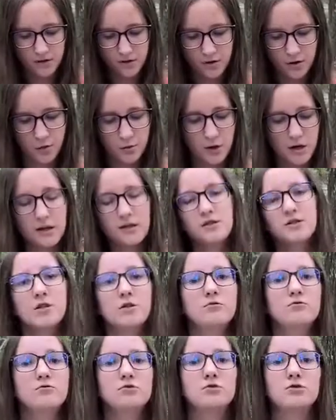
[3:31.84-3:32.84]
You
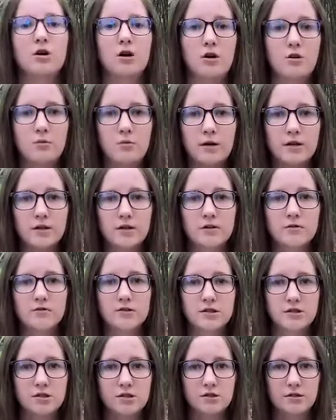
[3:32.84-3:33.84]
also don't want to use a
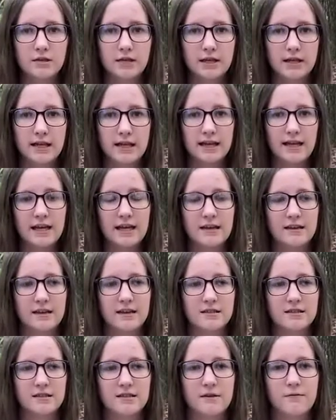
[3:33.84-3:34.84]
tourniquet
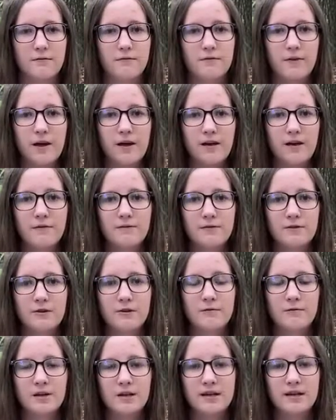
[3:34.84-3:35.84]
unless in a
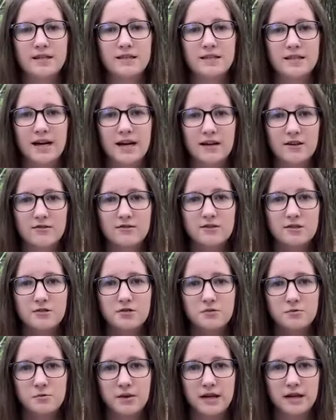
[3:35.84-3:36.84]
very dire
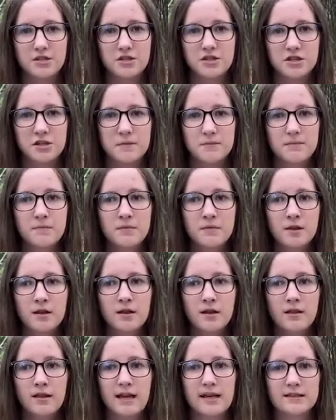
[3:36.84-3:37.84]
situation.
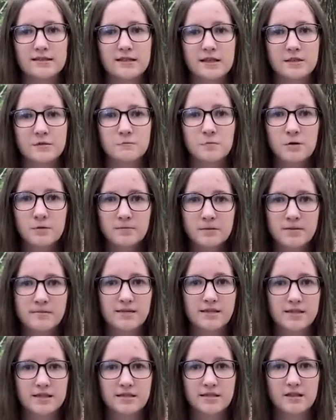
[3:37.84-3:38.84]
Like say you won't be able to
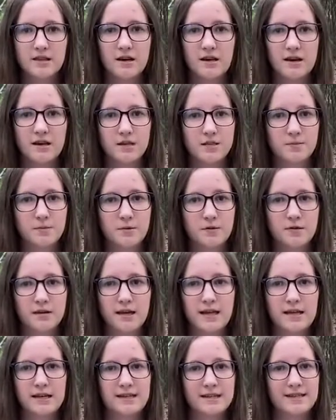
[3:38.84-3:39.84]
get to the hospital
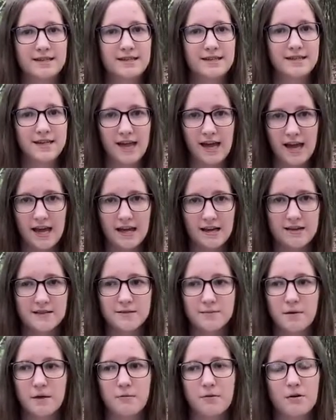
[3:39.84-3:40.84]
in days,
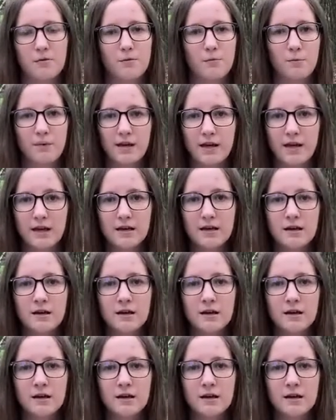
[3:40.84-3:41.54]
maybe a week,